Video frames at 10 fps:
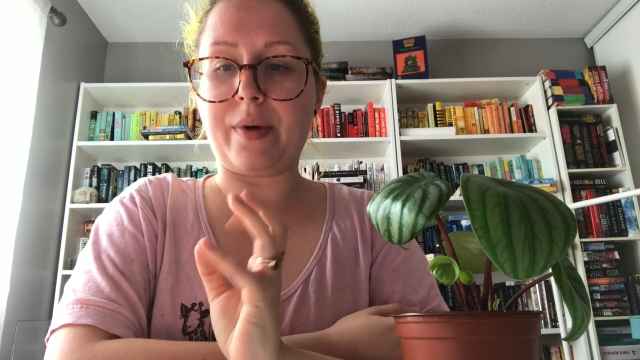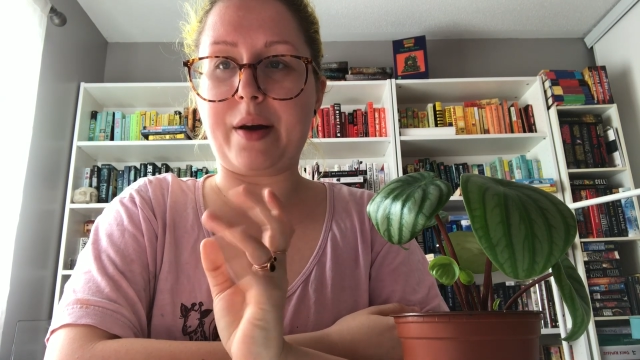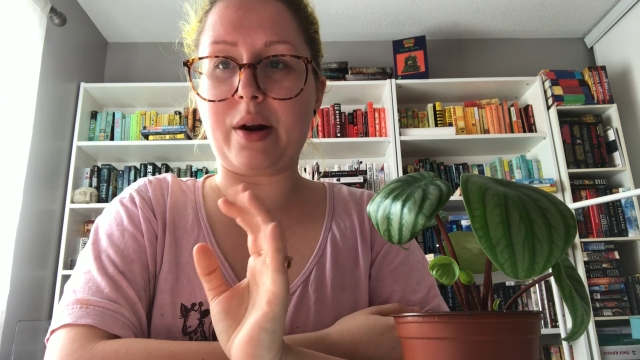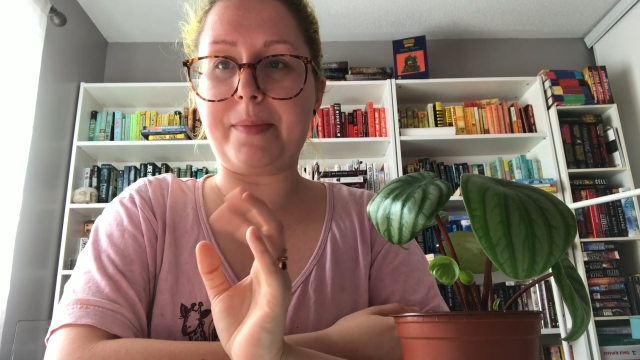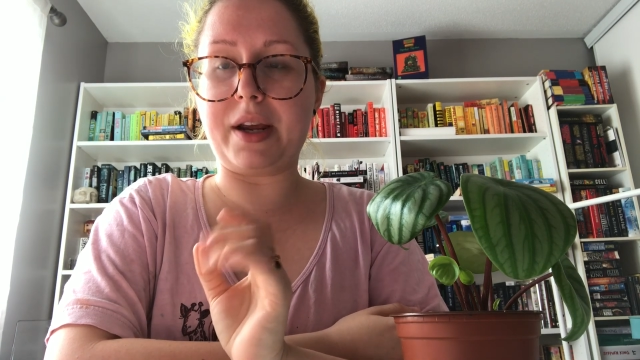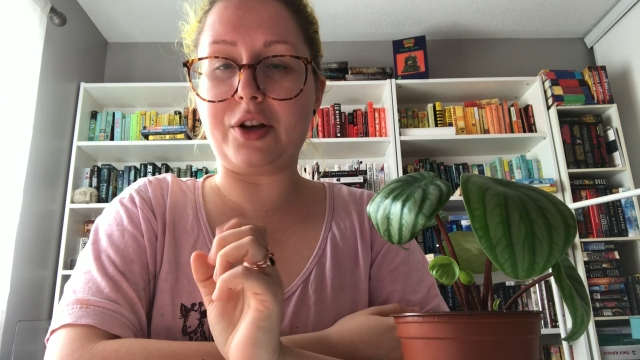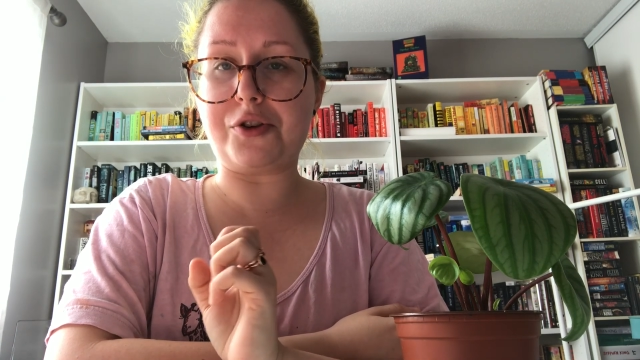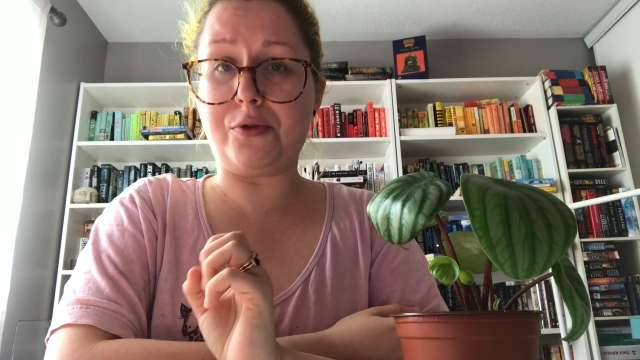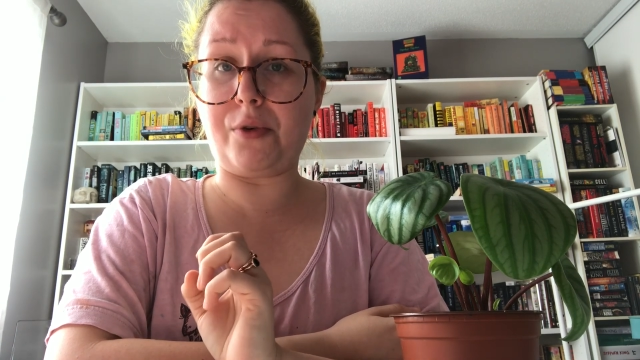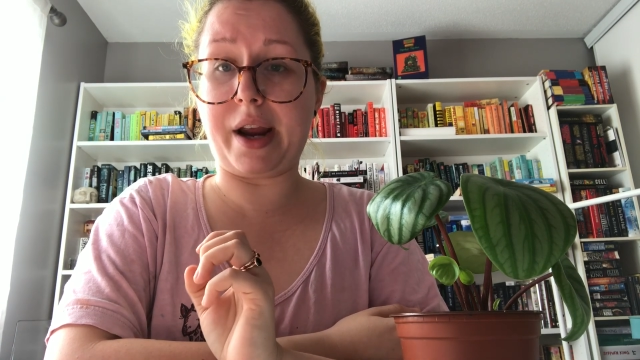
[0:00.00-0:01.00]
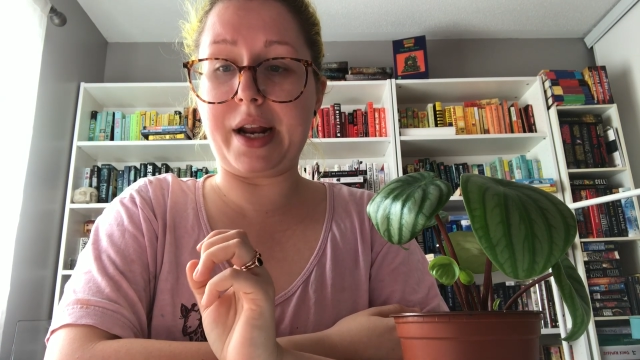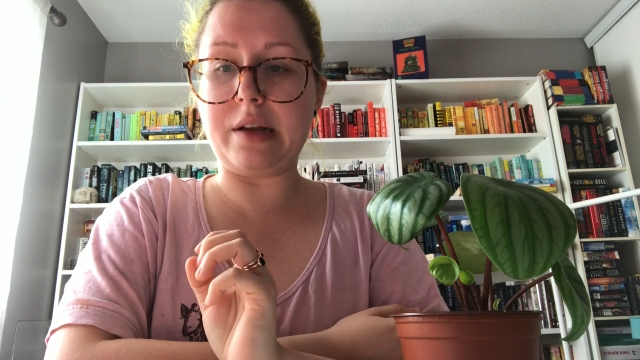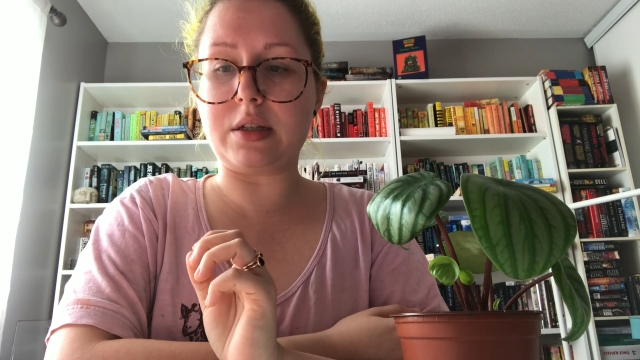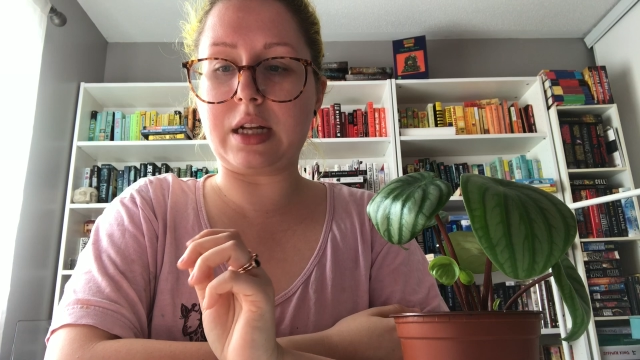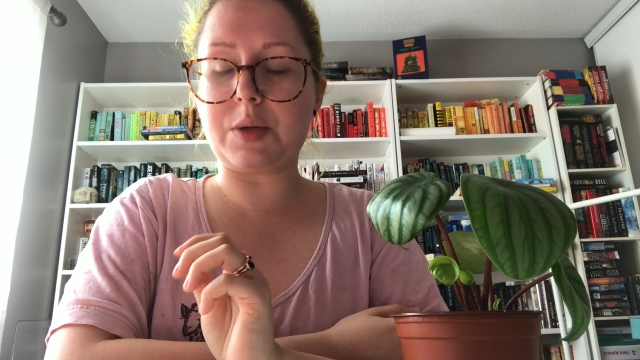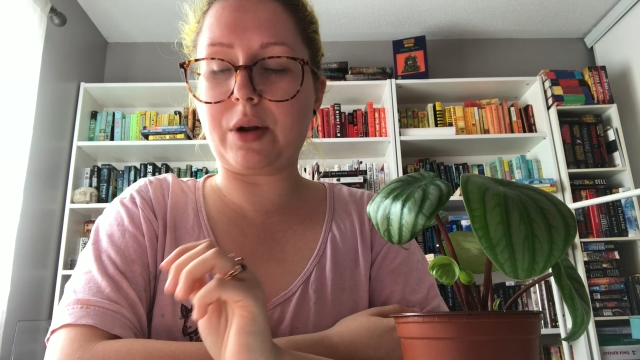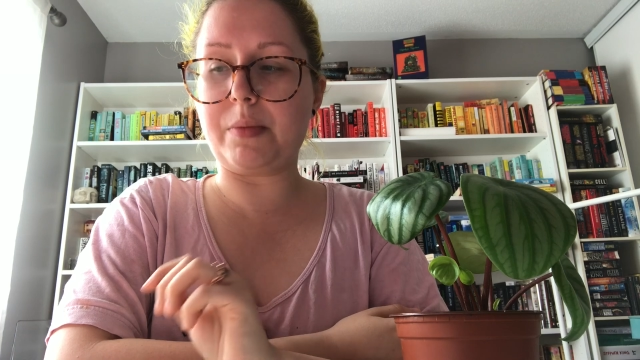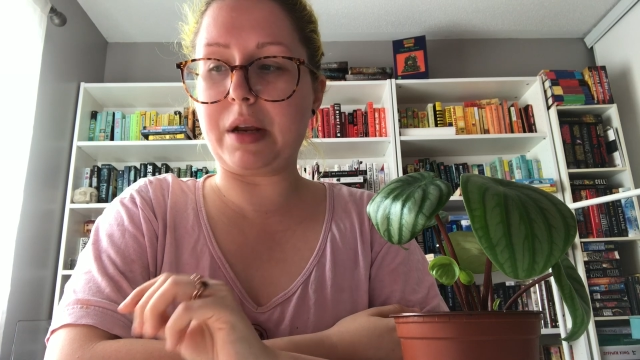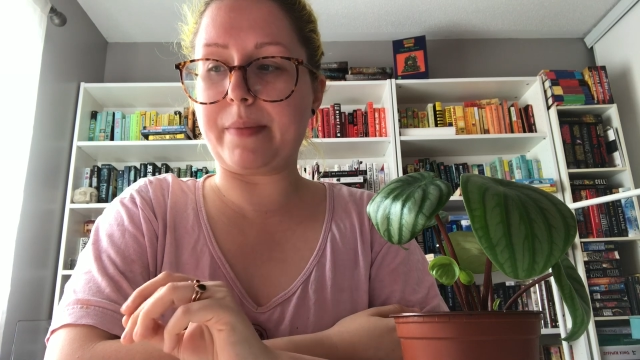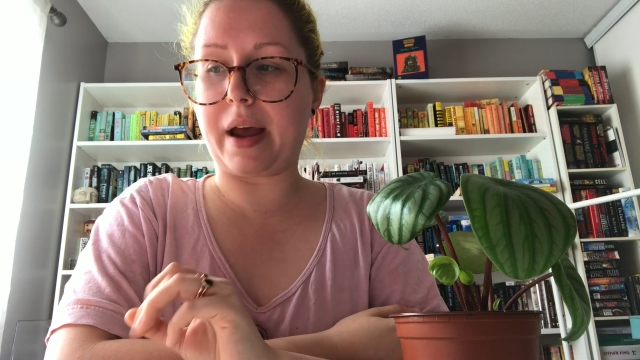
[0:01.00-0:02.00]
without it being too grainy. So that's what
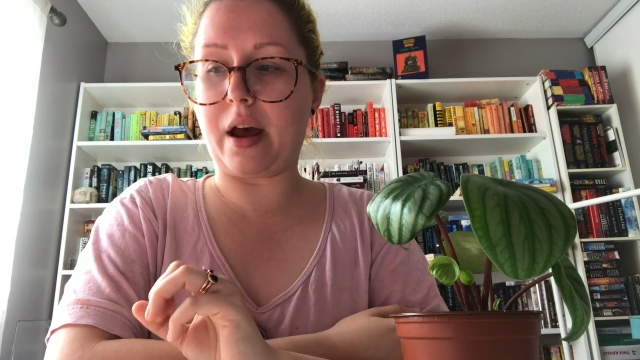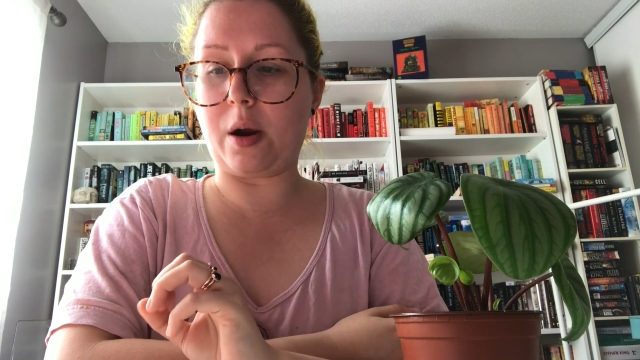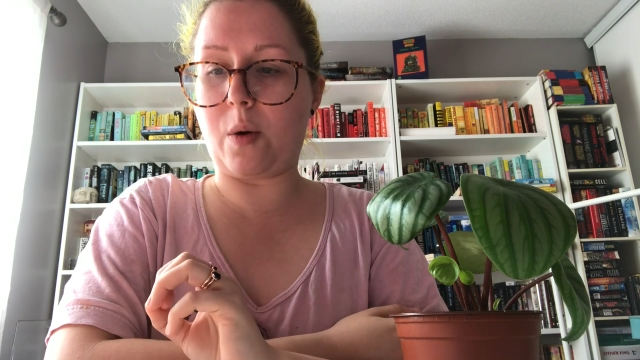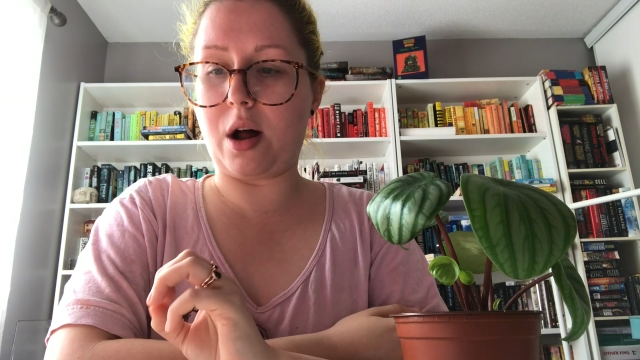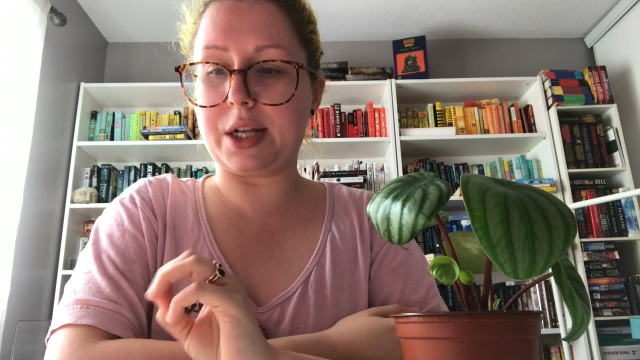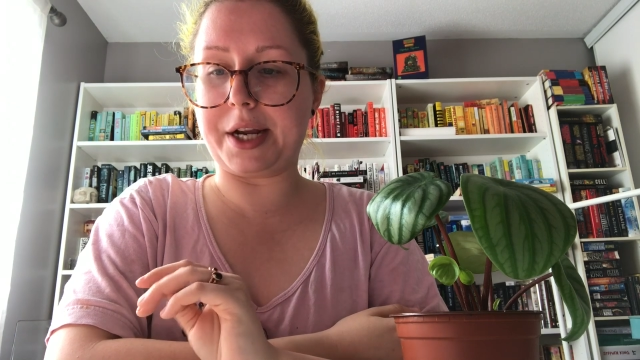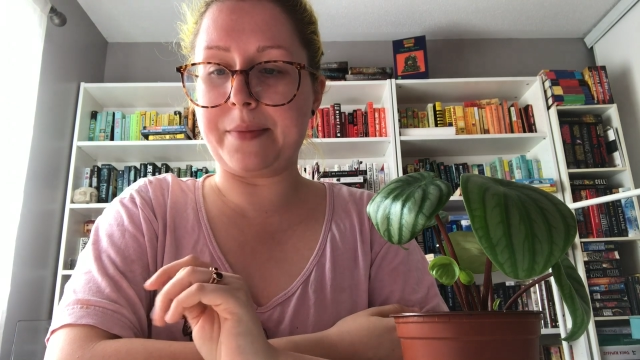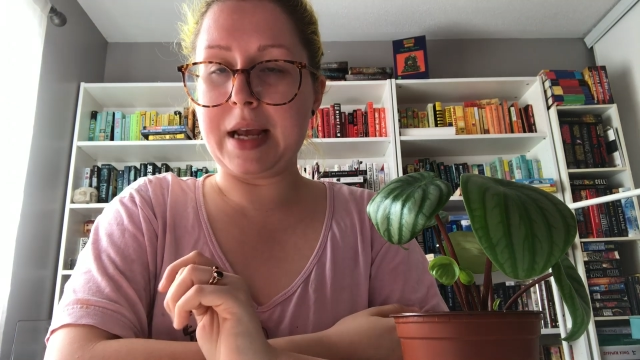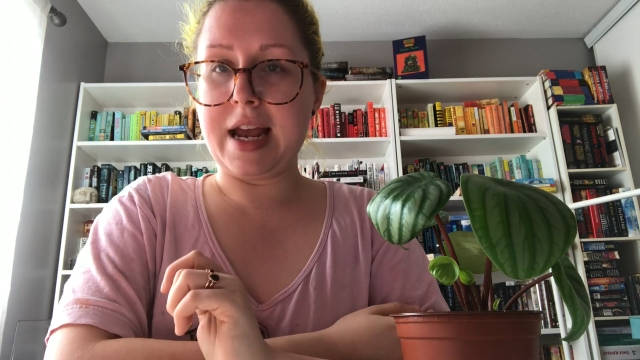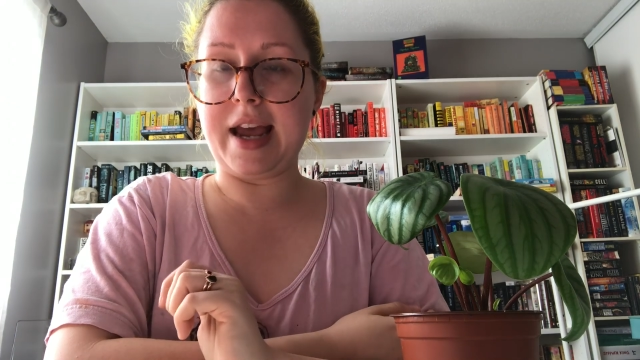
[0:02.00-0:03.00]
I mean by high quality.